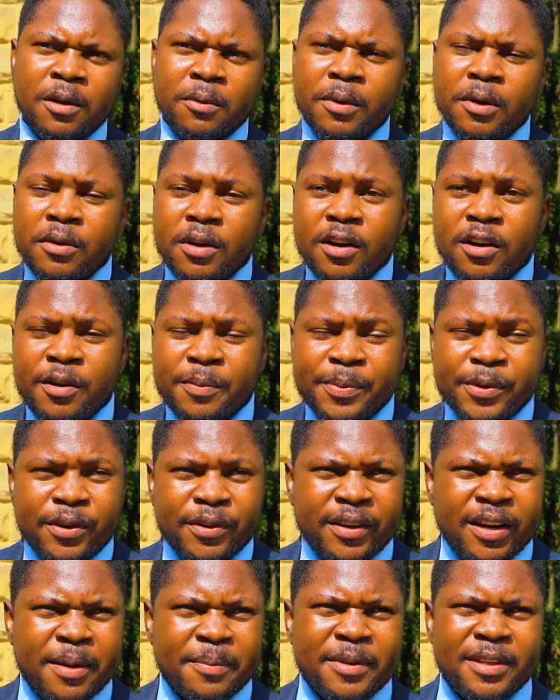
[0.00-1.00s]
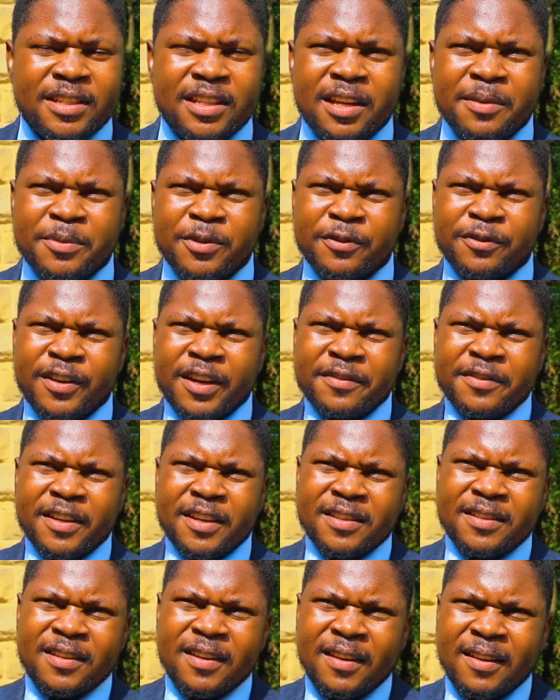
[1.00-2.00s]
Well, our program is up to 5
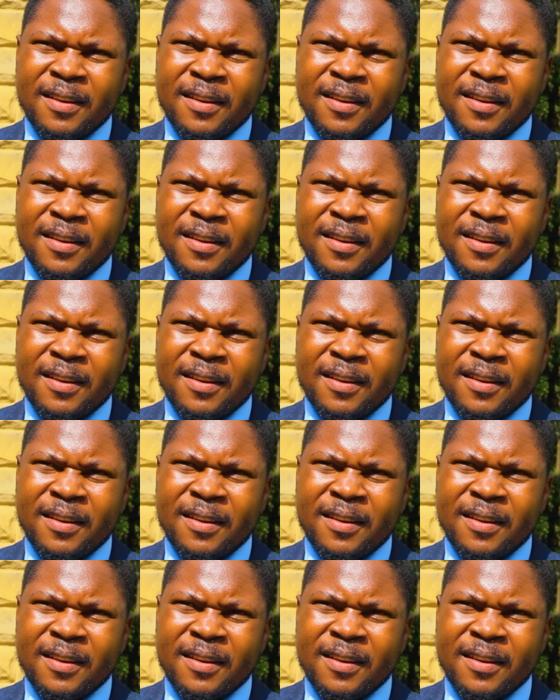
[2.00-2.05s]
years.